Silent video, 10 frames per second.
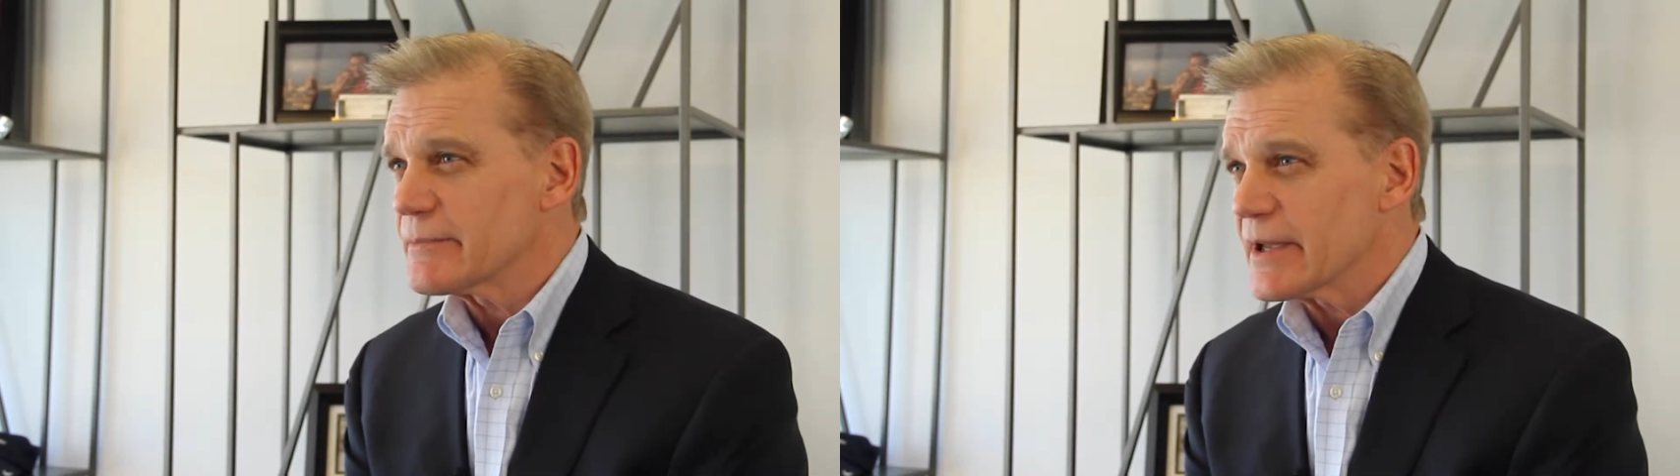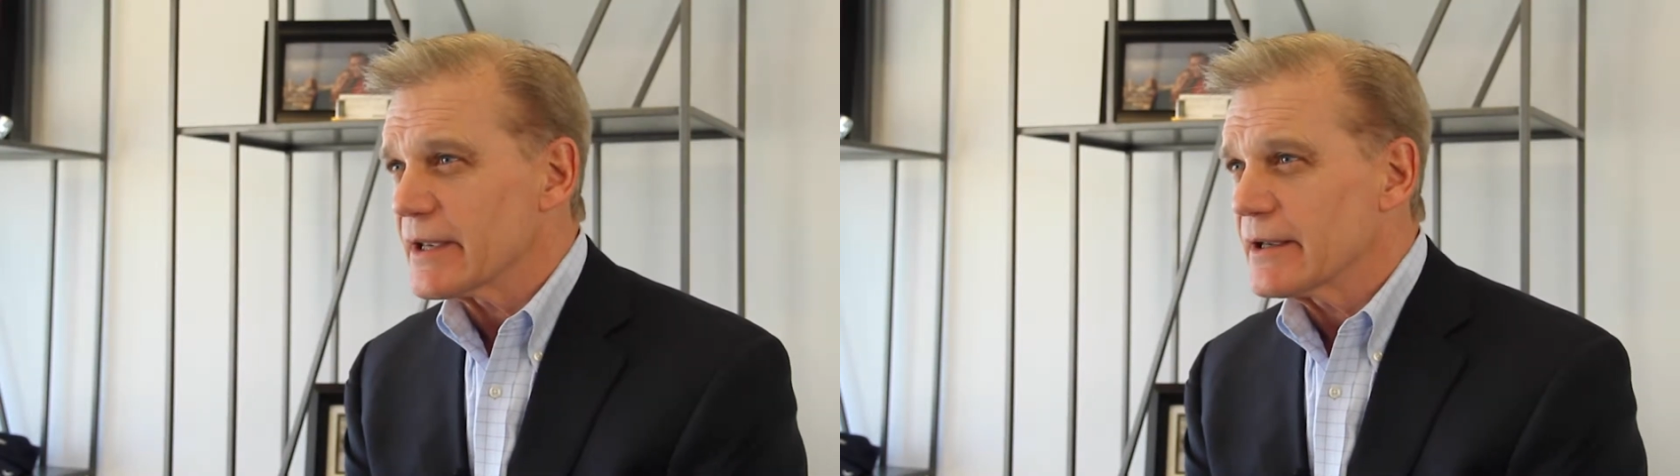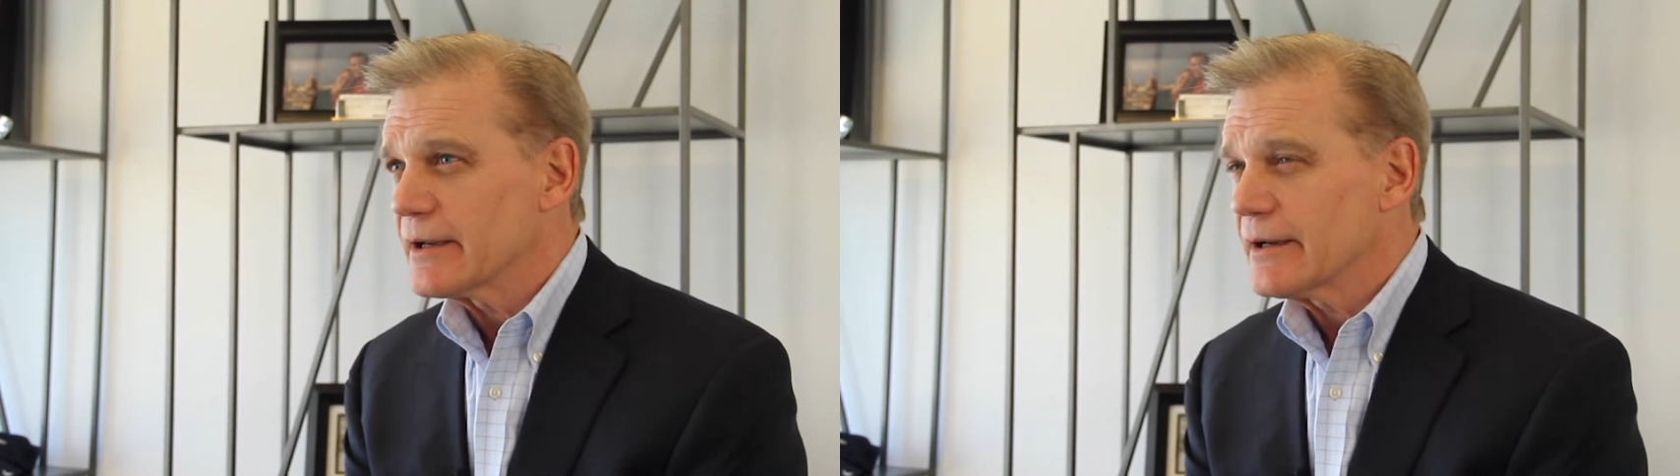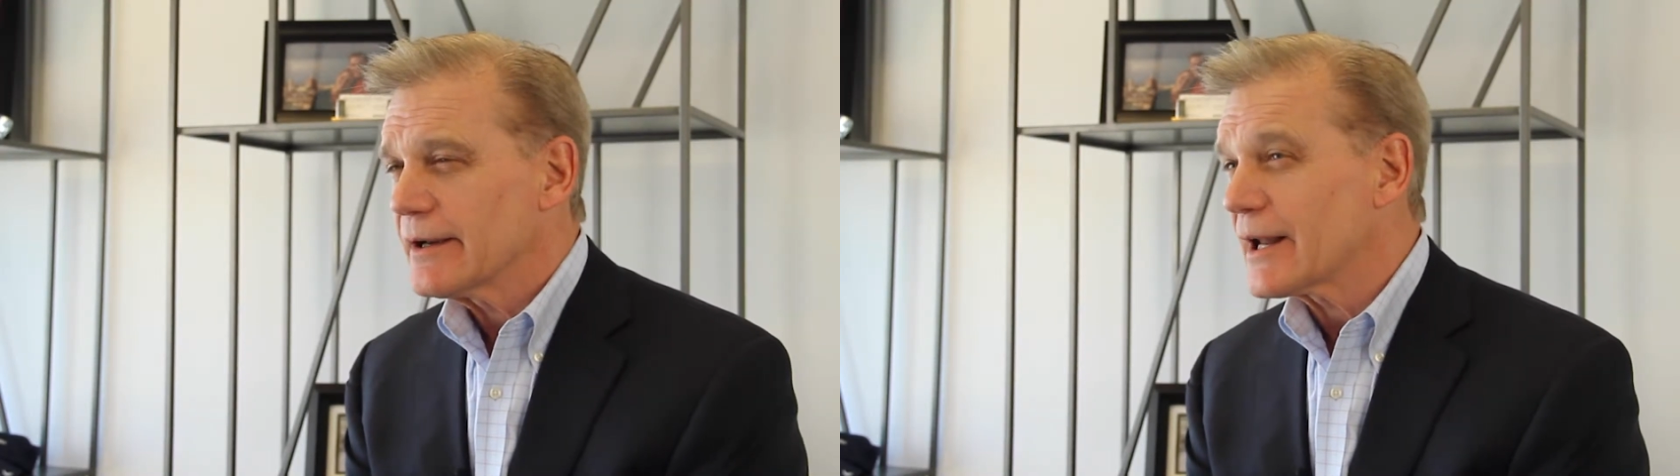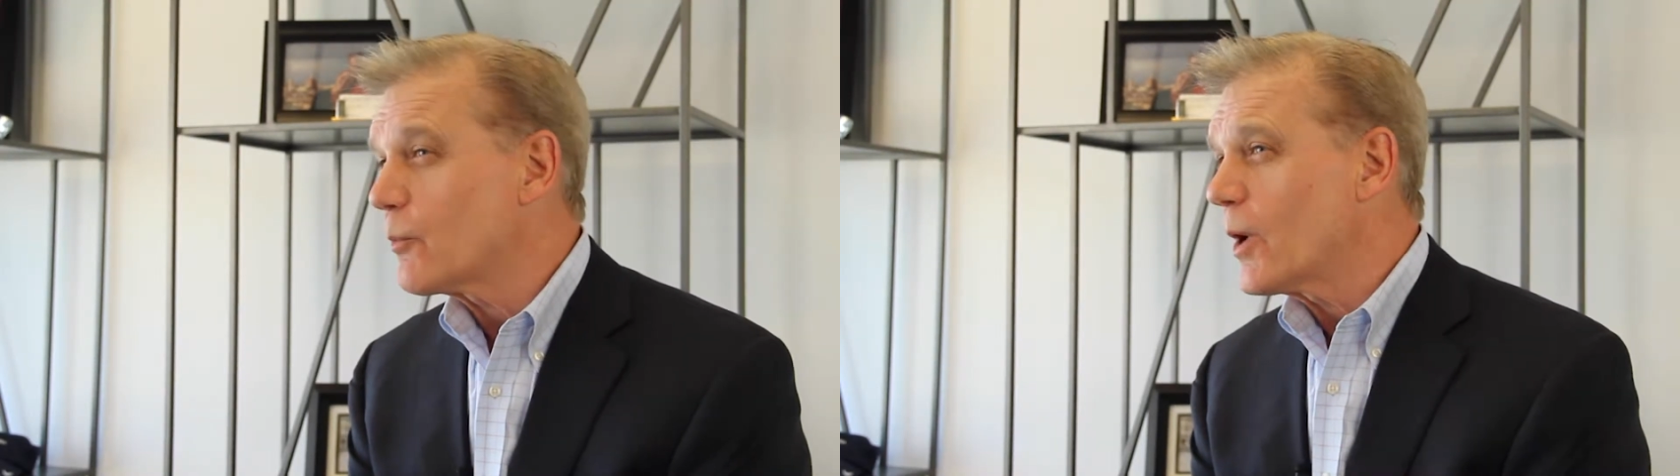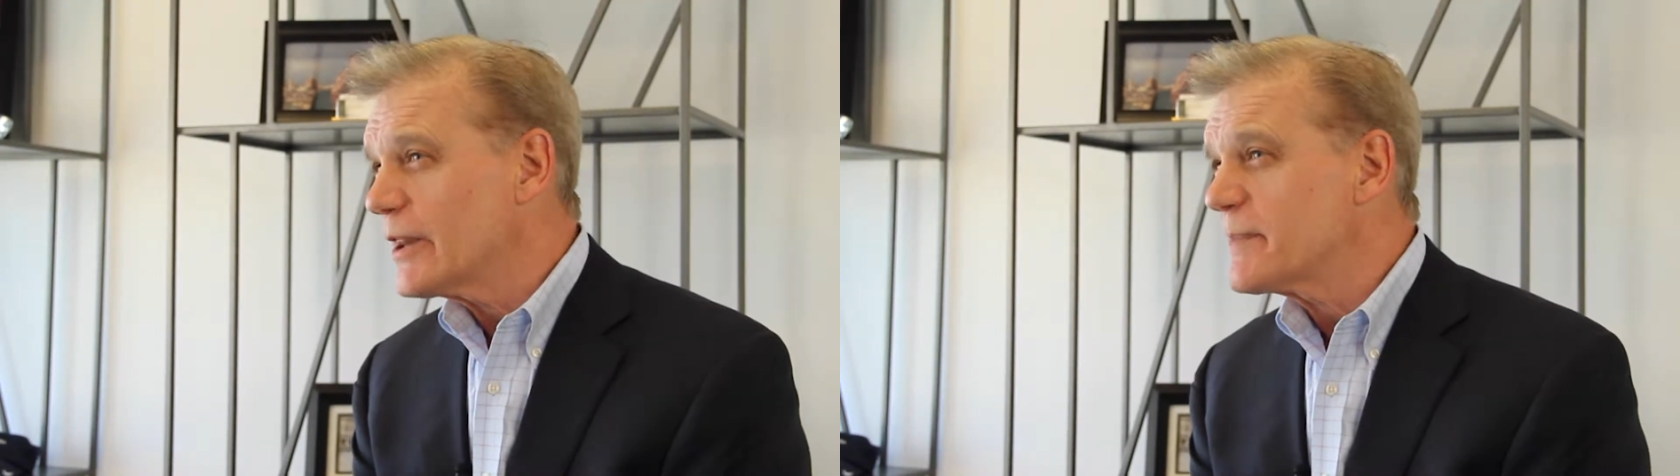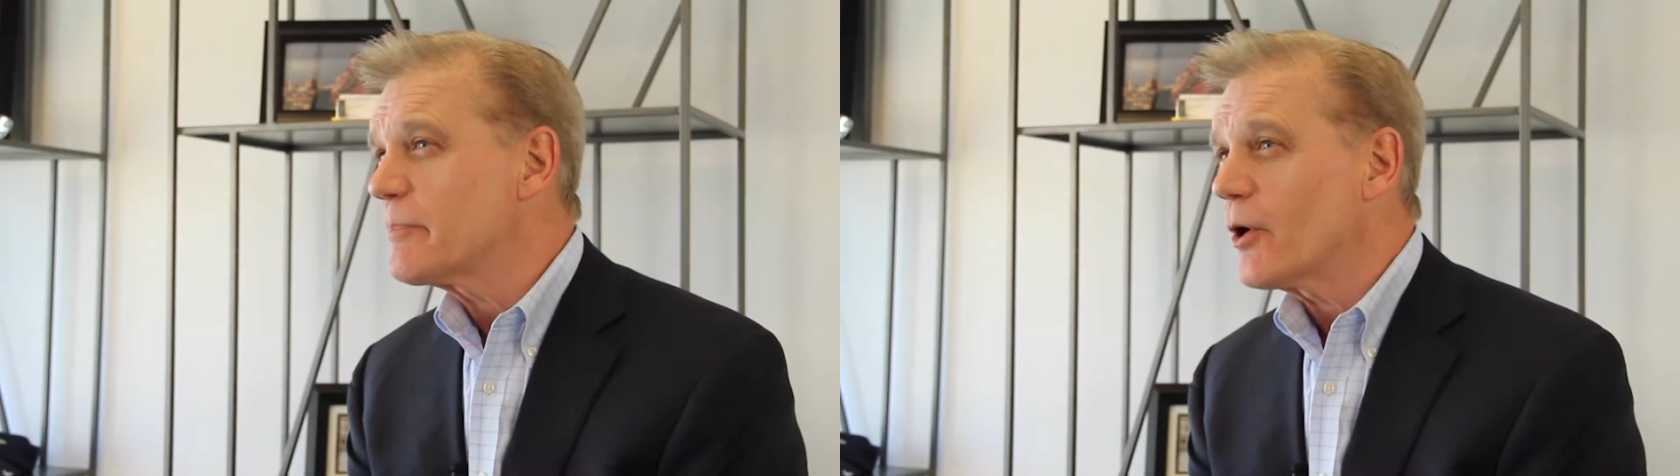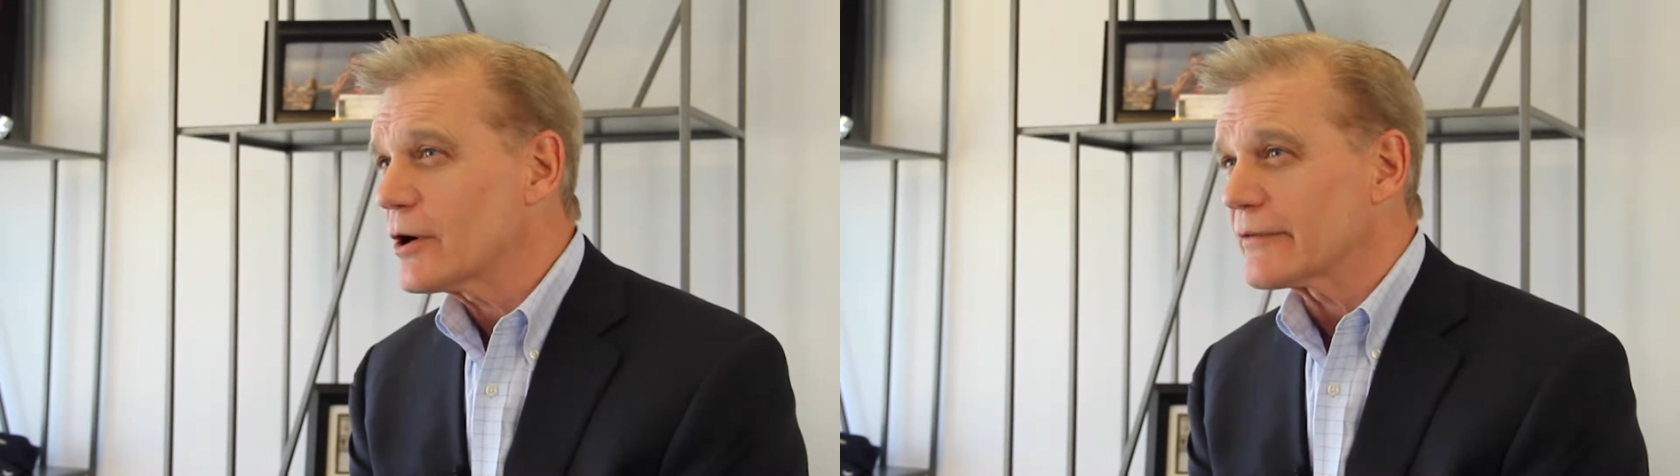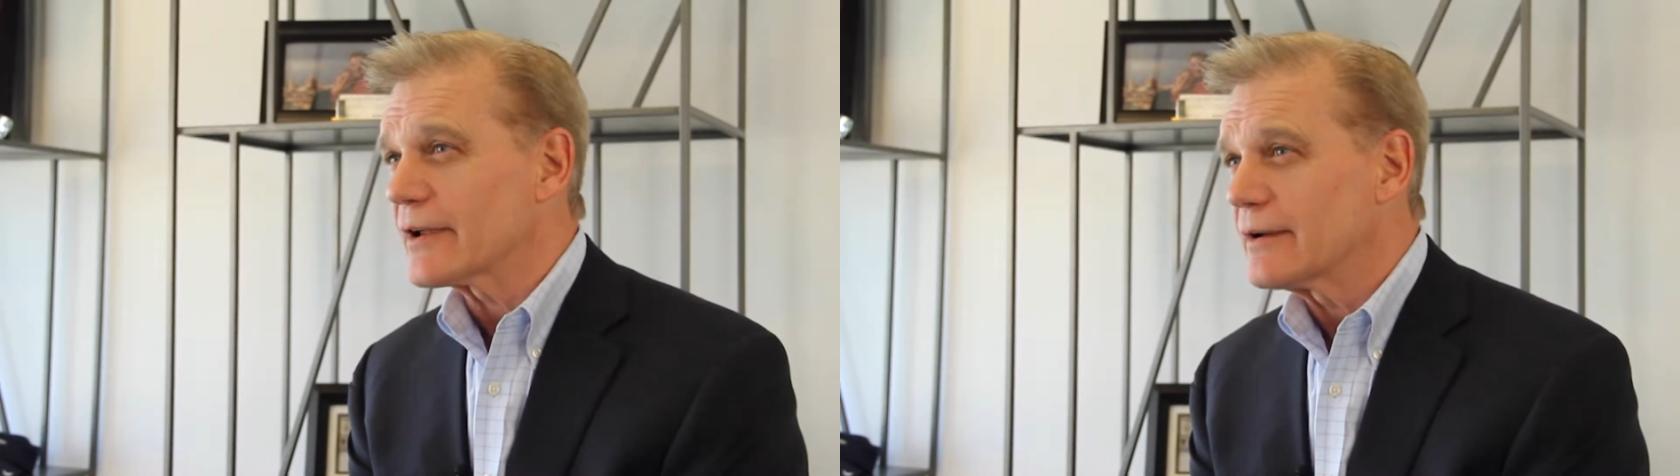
me, and I wanted to be part of